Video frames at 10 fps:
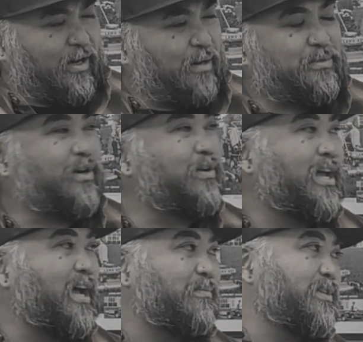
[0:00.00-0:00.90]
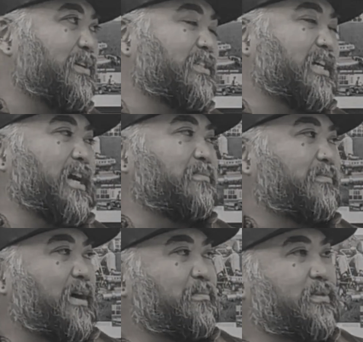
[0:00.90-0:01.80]
I'm sure that happens all the time.
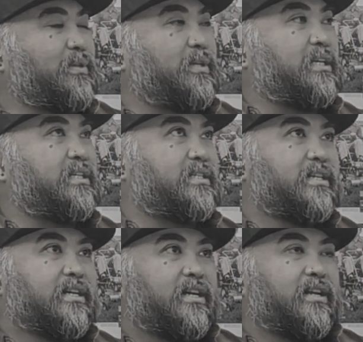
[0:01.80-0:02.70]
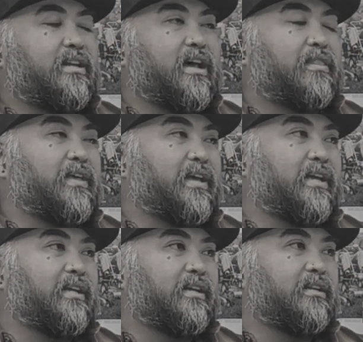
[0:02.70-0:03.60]
Yeah. Absolutely. Because
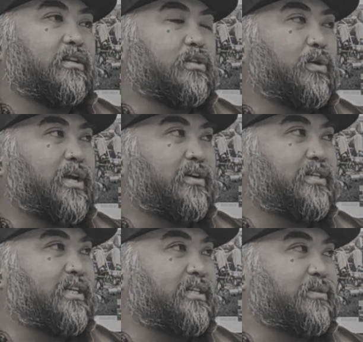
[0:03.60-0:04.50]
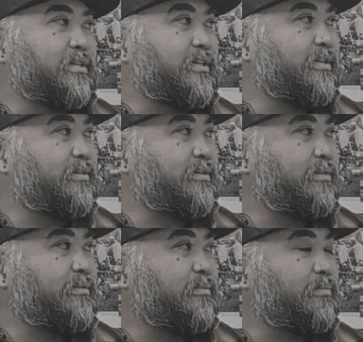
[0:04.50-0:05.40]
there's no guarantees
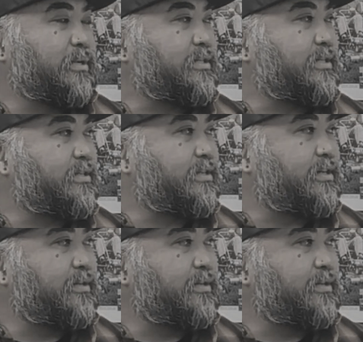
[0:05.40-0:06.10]
in business,